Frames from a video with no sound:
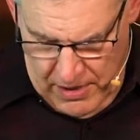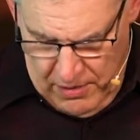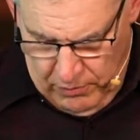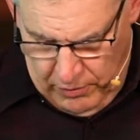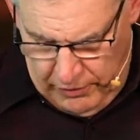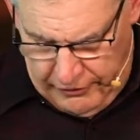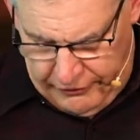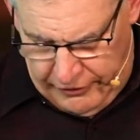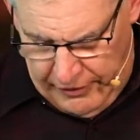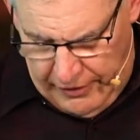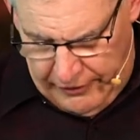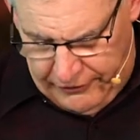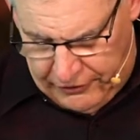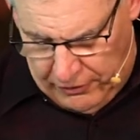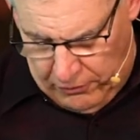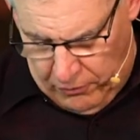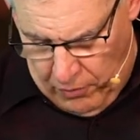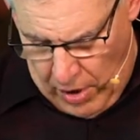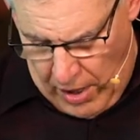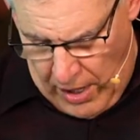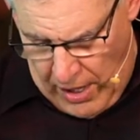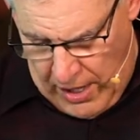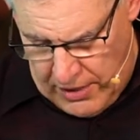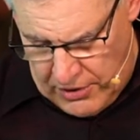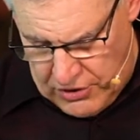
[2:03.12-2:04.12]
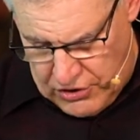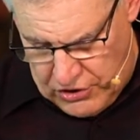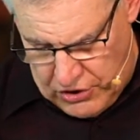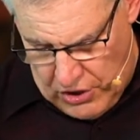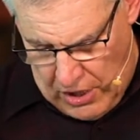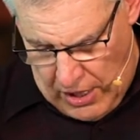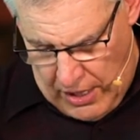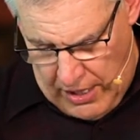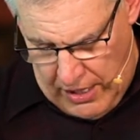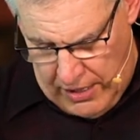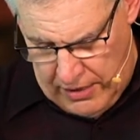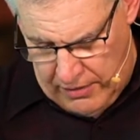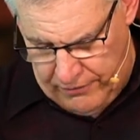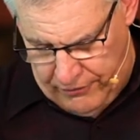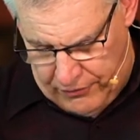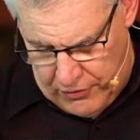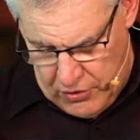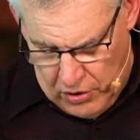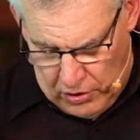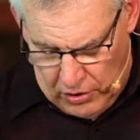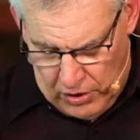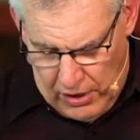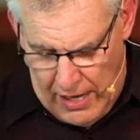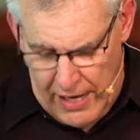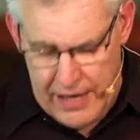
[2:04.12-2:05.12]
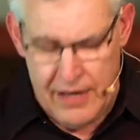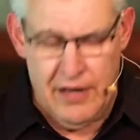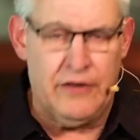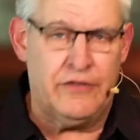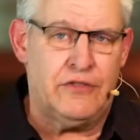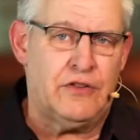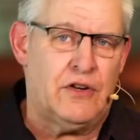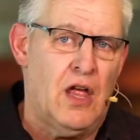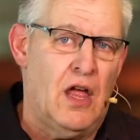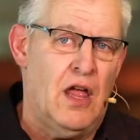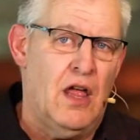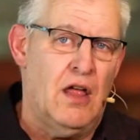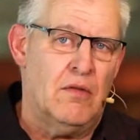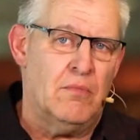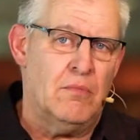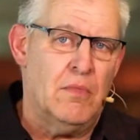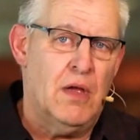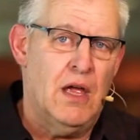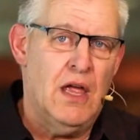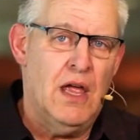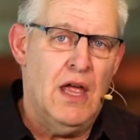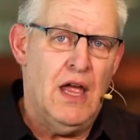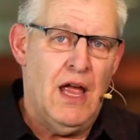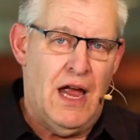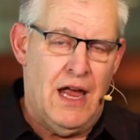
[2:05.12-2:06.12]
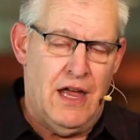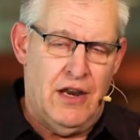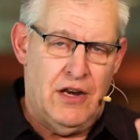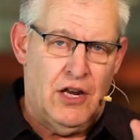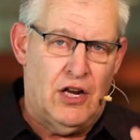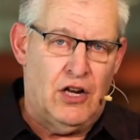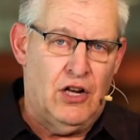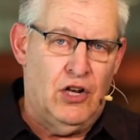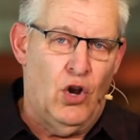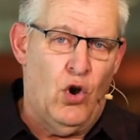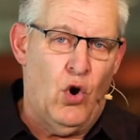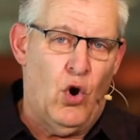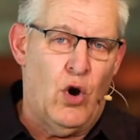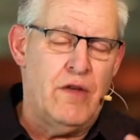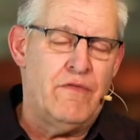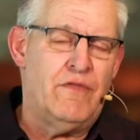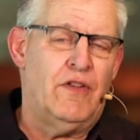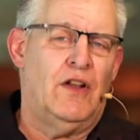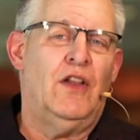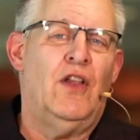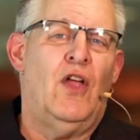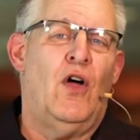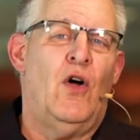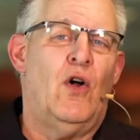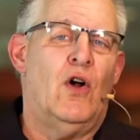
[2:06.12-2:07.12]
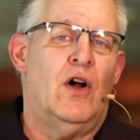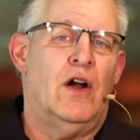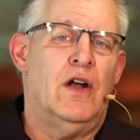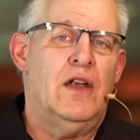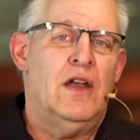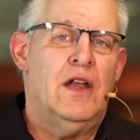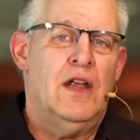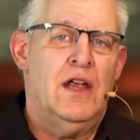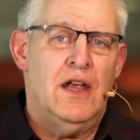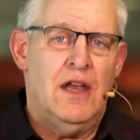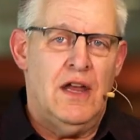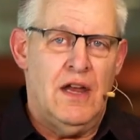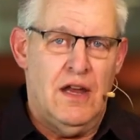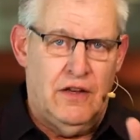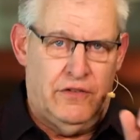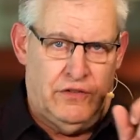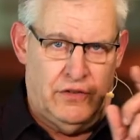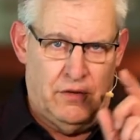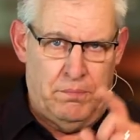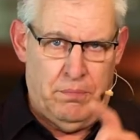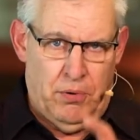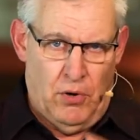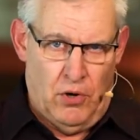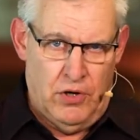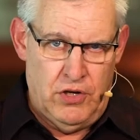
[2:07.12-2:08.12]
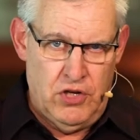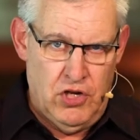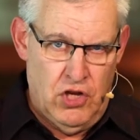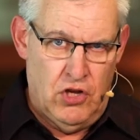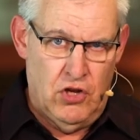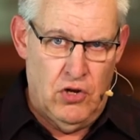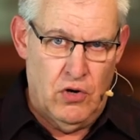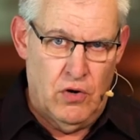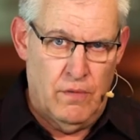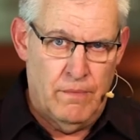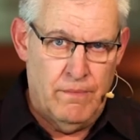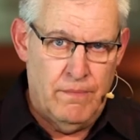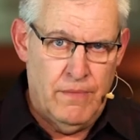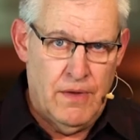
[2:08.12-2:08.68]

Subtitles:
which says, "Arise, shine, for your light has come, and the glory of the Lord is upon you."